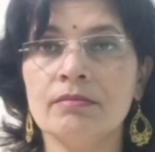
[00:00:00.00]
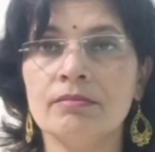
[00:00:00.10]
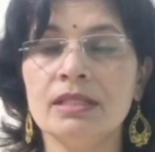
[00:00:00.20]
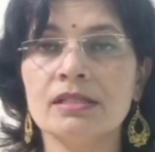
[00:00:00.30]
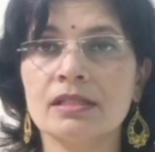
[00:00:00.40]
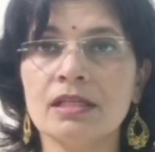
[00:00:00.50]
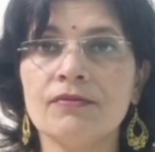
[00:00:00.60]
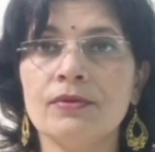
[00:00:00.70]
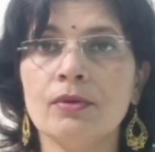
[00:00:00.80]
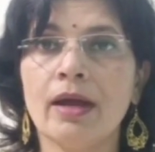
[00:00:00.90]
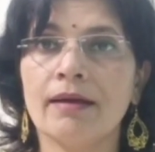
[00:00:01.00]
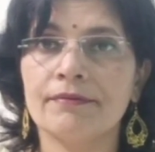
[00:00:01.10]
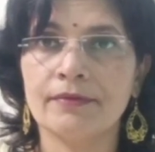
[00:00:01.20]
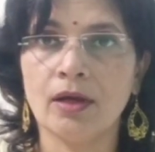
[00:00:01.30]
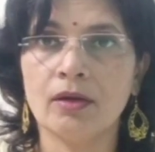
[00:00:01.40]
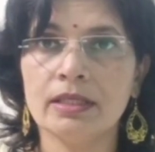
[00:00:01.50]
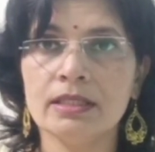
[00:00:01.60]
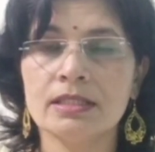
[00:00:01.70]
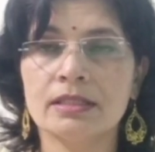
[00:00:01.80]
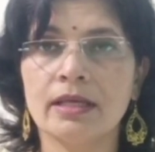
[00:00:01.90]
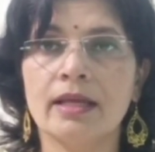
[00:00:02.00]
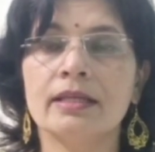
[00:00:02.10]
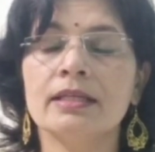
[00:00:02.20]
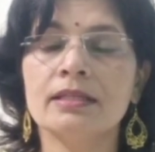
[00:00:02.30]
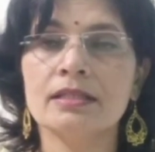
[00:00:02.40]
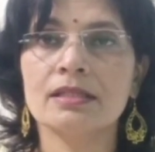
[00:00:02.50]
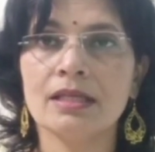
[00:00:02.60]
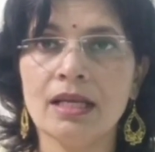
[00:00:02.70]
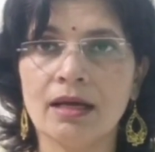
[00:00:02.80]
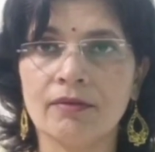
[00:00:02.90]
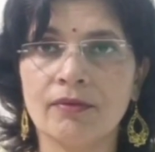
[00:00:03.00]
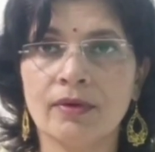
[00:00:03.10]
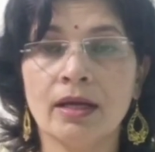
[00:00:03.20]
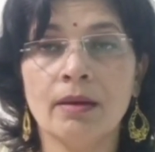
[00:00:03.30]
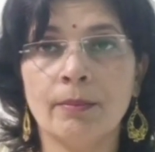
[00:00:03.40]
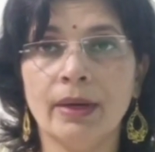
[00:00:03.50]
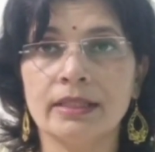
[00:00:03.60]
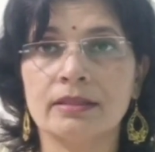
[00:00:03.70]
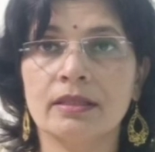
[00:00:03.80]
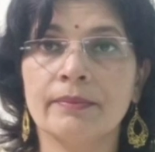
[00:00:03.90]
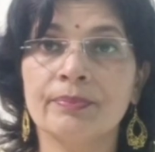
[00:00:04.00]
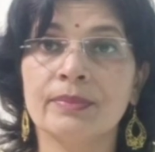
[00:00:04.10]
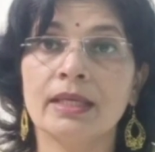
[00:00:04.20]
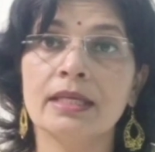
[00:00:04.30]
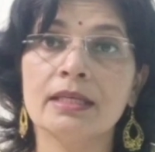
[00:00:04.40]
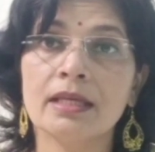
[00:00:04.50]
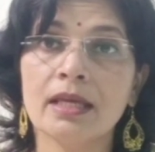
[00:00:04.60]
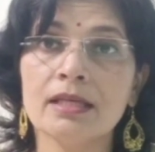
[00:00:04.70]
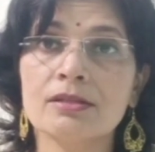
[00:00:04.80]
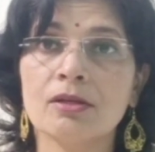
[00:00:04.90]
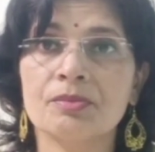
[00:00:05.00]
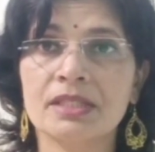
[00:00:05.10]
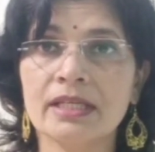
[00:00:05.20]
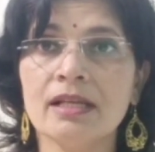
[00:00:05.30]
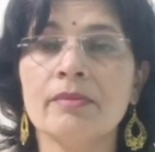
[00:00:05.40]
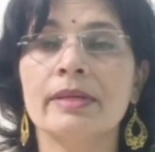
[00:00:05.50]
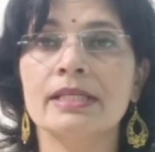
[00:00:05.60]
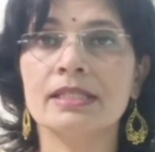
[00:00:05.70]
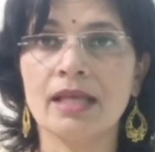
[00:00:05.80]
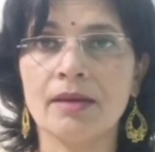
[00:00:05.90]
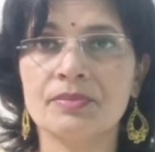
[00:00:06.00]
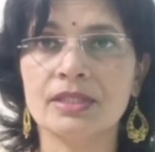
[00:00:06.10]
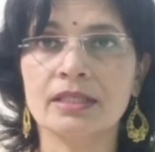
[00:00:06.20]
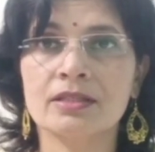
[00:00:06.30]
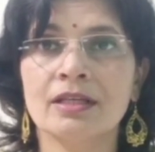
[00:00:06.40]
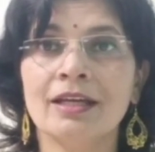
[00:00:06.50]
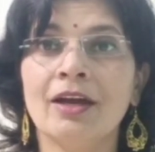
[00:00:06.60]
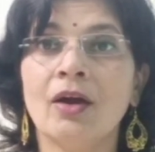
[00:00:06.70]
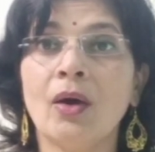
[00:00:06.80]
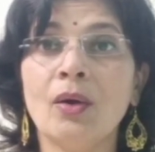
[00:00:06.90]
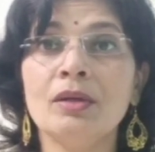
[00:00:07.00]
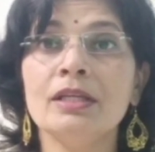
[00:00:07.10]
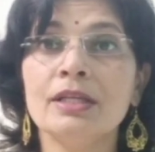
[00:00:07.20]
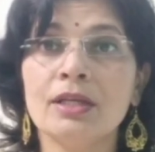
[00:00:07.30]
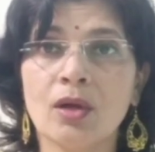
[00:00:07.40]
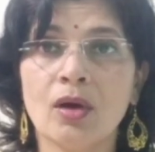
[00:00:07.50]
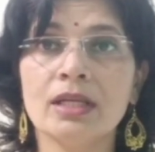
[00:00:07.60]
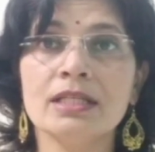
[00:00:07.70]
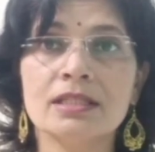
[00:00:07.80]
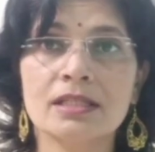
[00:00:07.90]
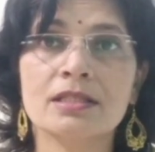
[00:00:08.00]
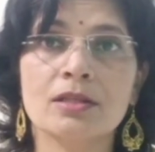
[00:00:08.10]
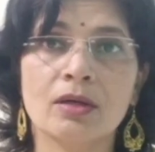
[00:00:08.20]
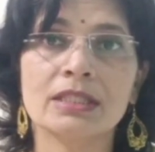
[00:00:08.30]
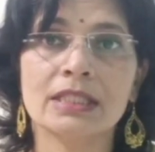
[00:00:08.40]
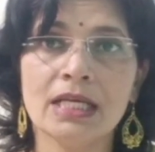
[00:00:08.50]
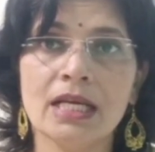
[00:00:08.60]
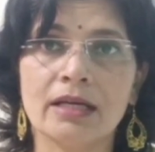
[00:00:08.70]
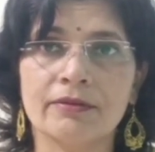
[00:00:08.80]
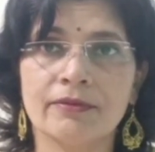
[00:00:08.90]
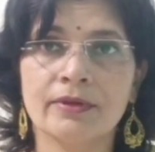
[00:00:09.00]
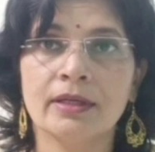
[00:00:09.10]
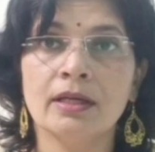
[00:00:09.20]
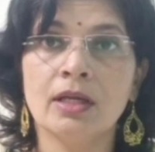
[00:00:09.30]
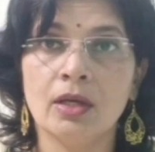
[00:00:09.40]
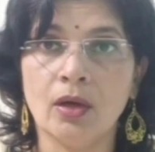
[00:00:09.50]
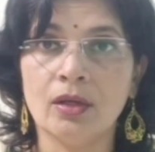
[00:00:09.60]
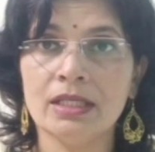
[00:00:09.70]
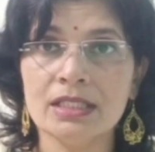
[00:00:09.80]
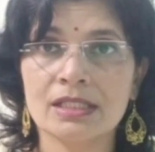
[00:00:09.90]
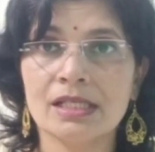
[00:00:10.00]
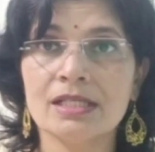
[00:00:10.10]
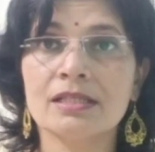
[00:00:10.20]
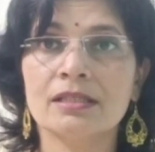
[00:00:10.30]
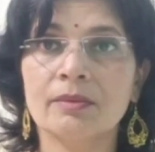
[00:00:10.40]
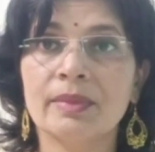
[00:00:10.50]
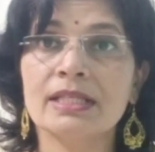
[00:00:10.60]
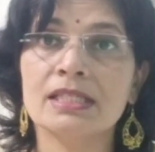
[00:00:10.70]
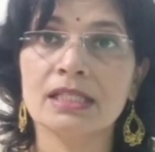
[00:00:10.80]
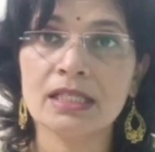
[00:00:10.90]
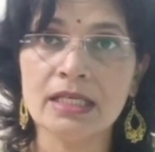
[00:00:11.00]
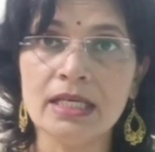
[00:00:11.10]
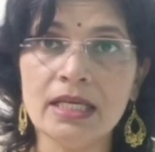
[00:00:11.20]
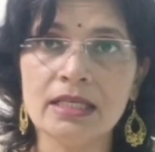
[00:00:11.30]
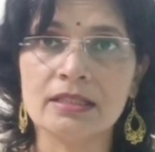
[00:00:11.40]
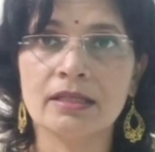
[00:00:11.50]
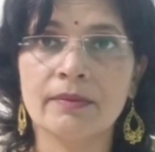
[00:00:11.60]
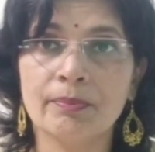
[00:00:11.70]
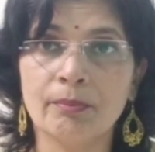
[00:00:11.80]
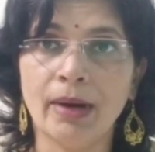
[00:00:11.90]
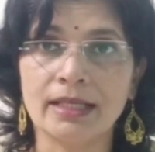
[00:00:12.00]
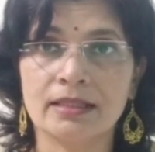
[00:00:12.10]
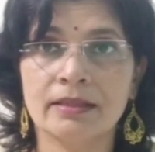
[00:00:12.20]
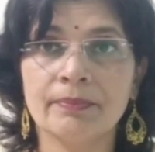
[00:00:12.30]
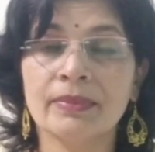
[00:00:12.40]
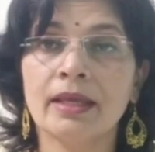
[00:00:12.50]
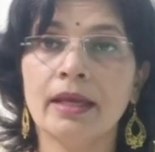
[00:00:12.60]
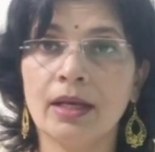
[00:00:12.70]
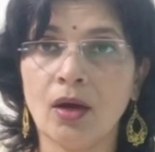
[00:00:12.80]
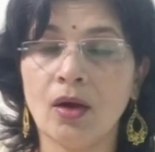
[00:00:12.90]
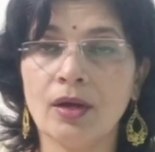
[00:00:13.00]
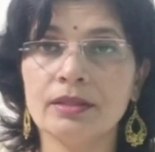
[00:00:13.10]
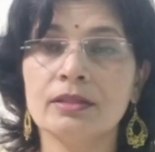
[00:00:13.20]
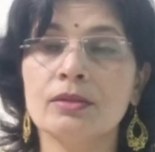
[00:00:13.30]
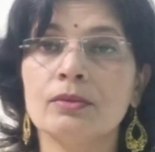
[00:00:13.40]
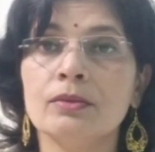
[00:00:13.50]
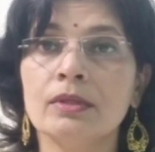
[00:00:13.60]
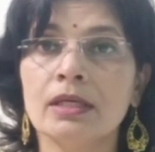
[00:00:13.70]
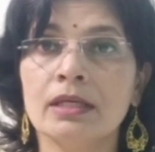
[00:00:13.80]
means if you have knowledge, then it is enough. But in case of skill-based subject, only knowledge is not enough. Knowledge is the basic need, but in order to